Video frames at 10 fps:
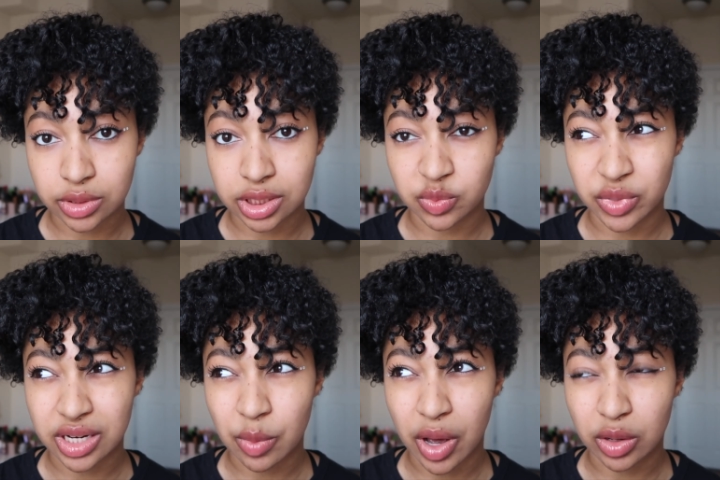which has
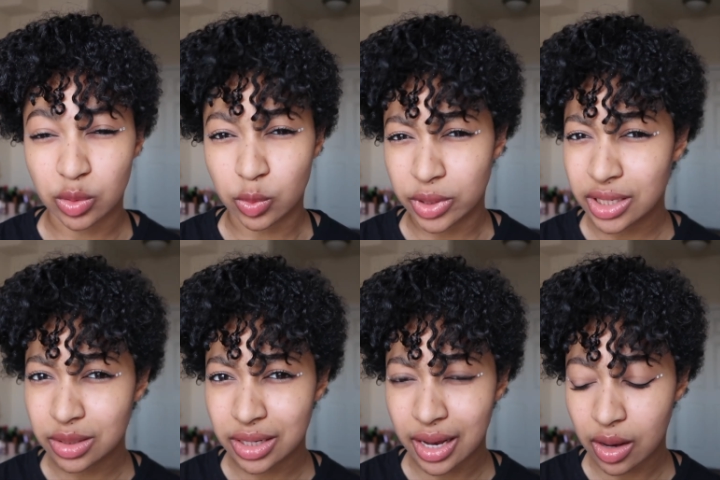been about a
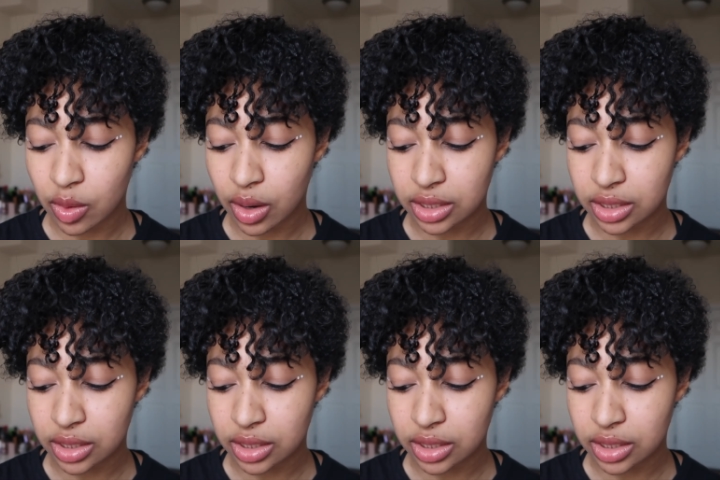week now,